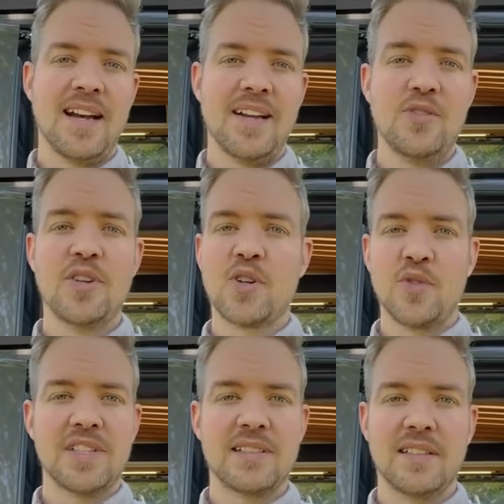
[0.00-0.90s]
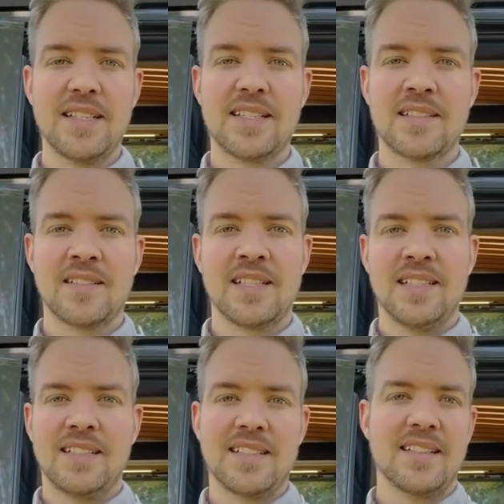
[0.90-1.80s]
you can go on this list.
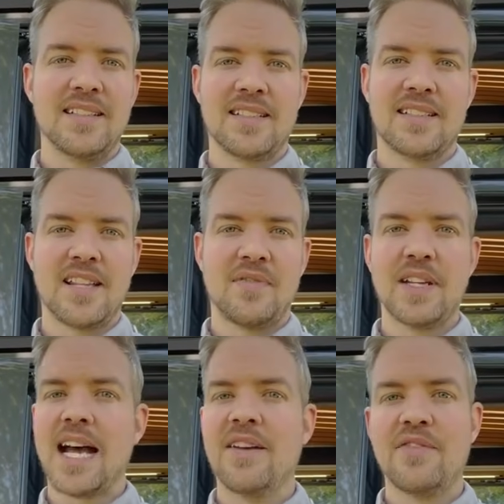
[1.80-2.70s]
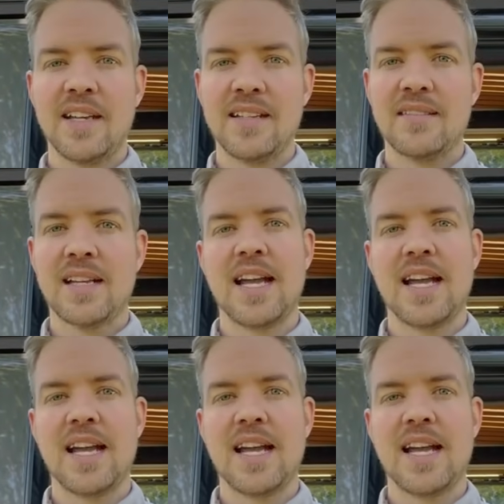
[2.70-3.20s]
This list is stuff that I've vetted.